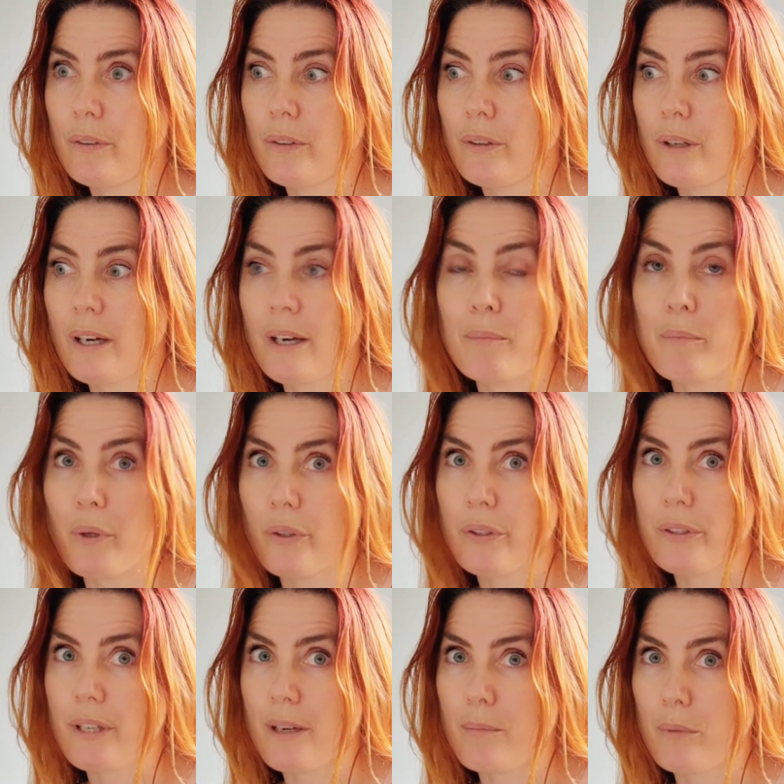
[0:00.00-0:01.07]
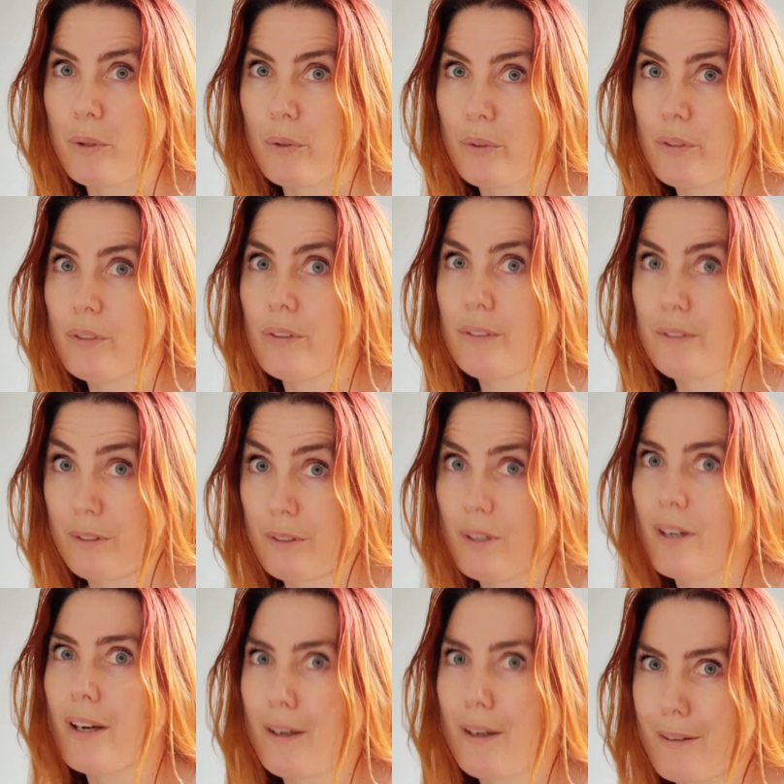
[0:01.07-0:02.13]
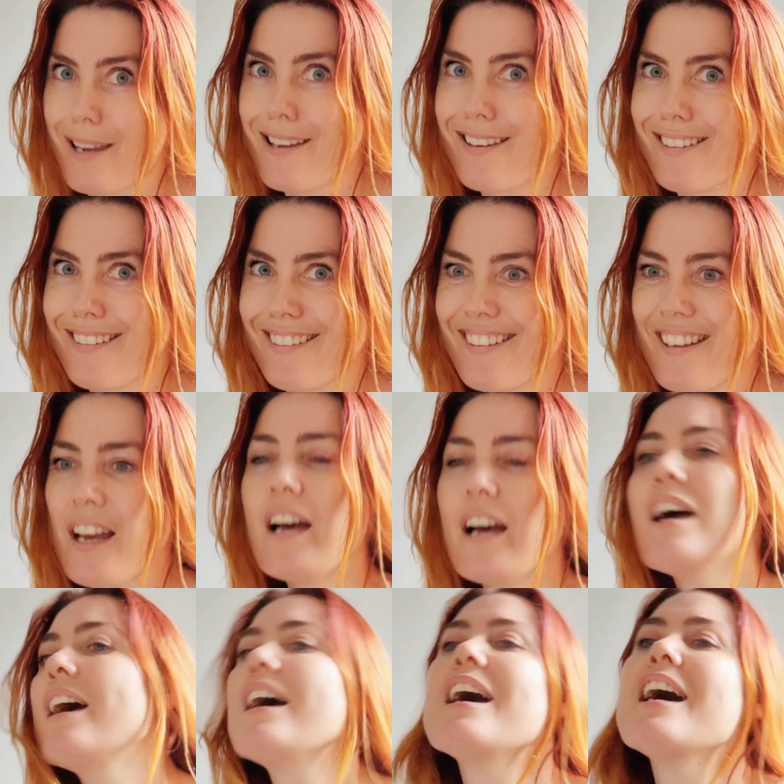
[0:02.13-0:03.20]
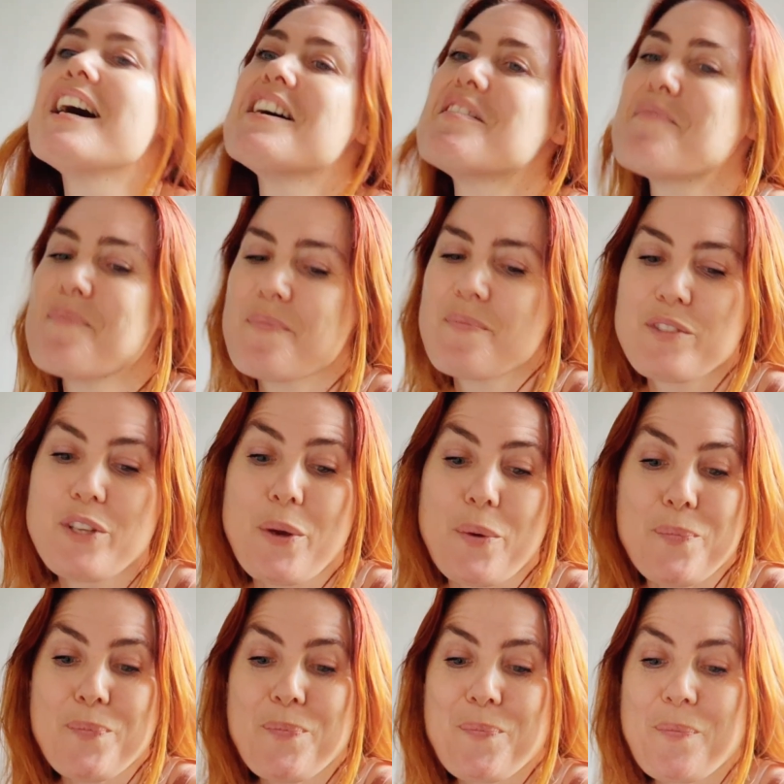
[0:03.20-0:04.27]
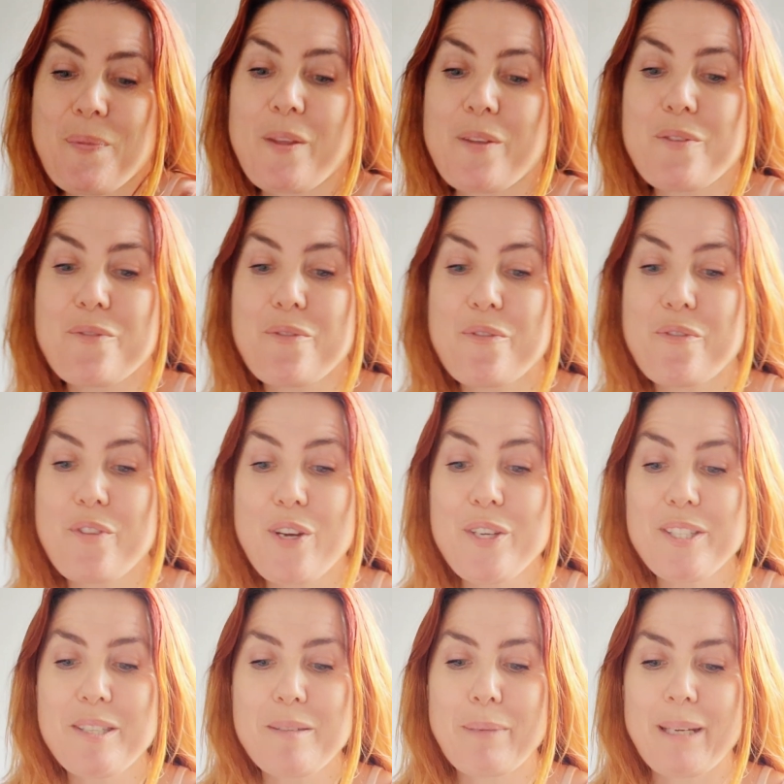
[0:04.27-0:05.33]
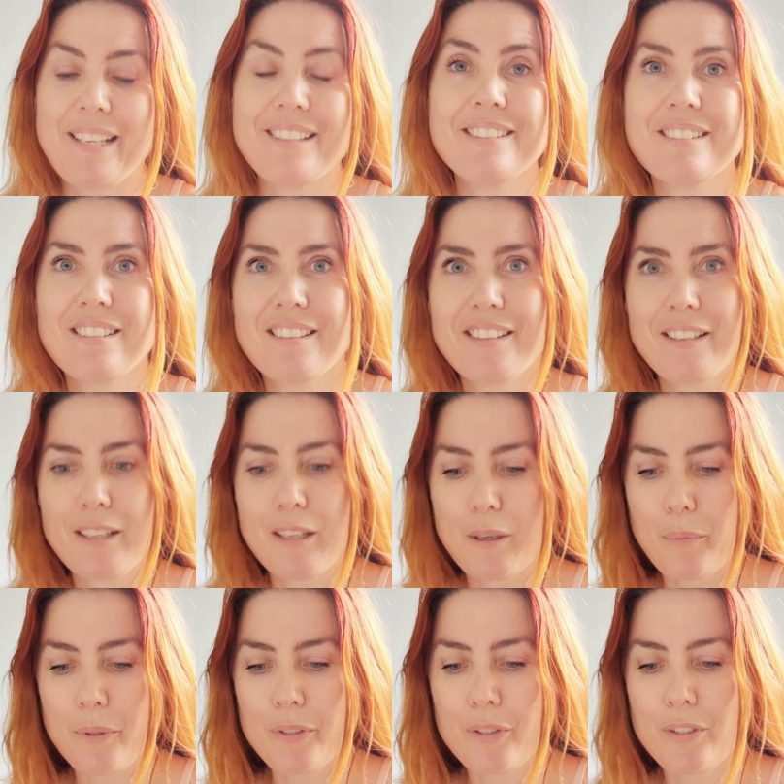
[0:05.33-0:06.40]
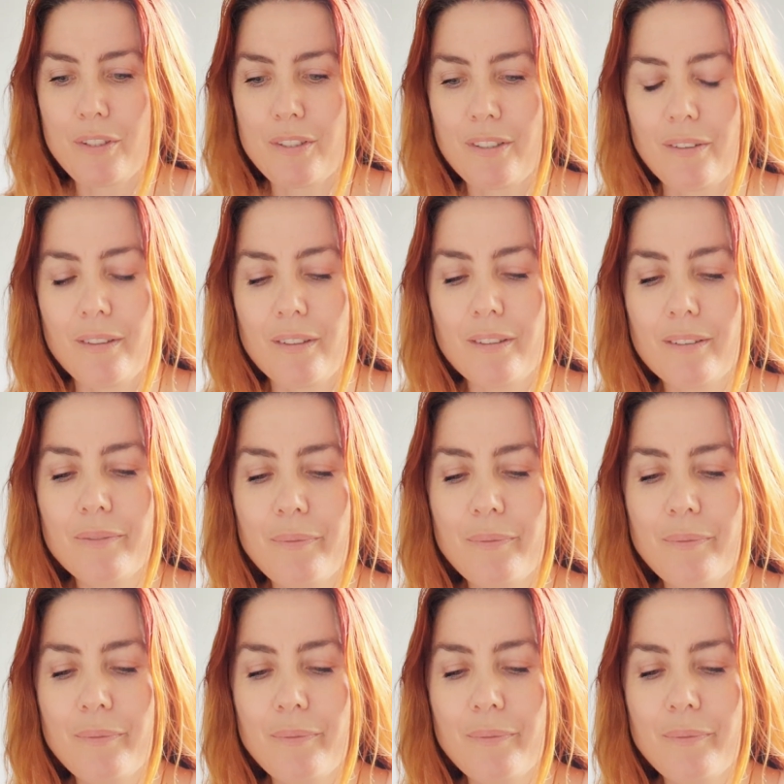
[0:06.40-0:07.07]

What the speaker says: I'm not a Time Lord. Okay? So, the first piece that I want to show you